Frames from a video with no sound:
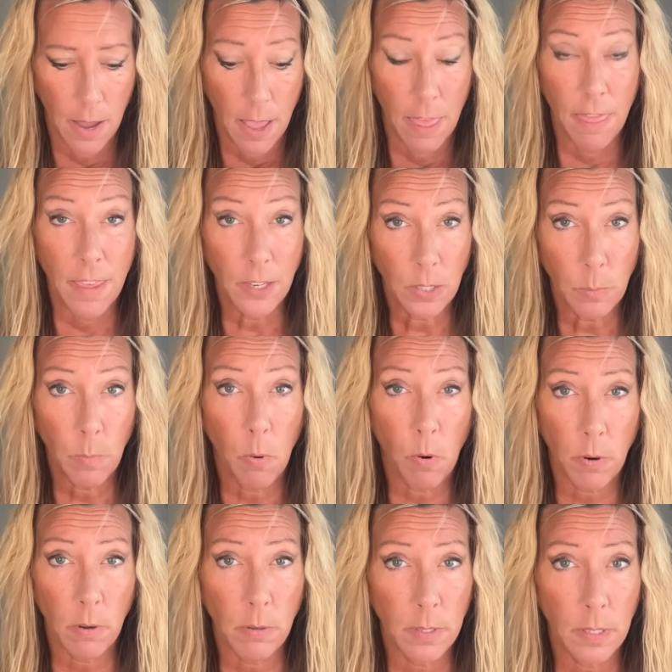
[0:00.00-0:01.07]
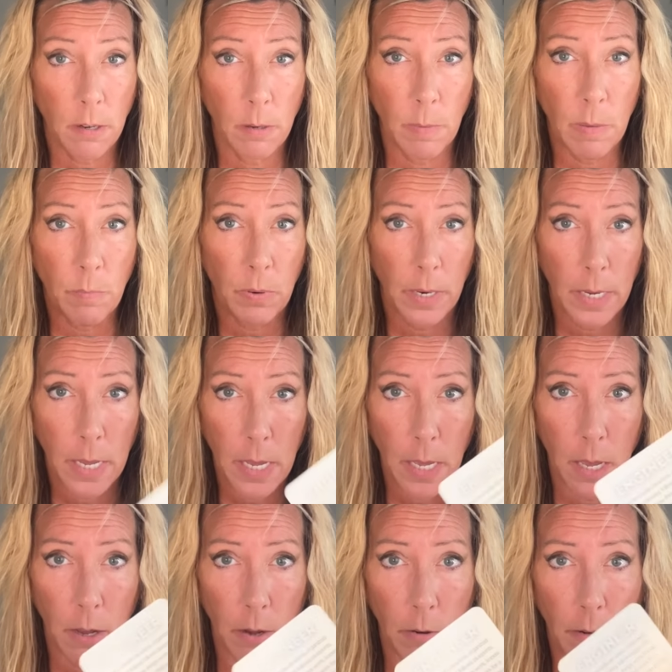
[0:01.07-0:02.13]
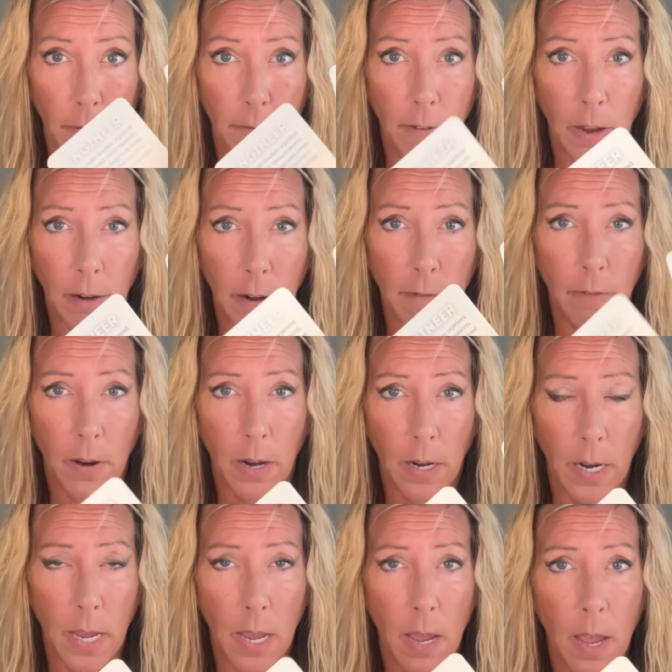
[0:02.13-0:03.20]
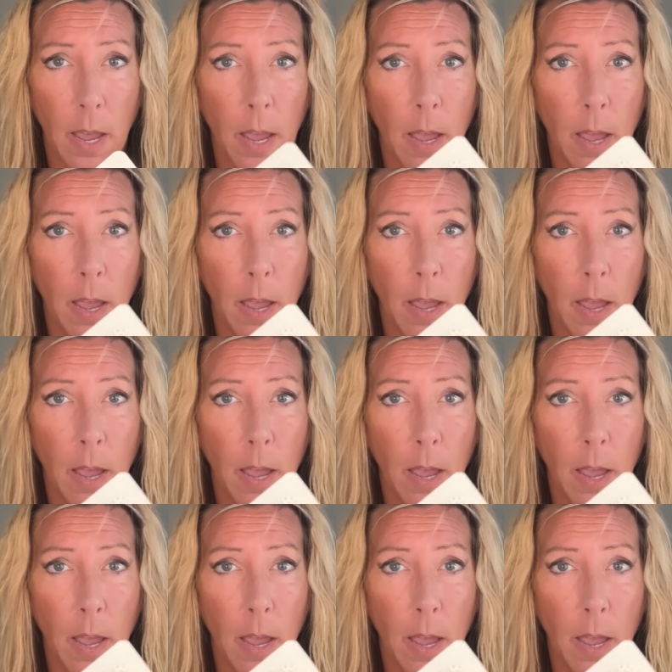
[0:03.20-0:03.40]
this portal is going to be bringing you very, very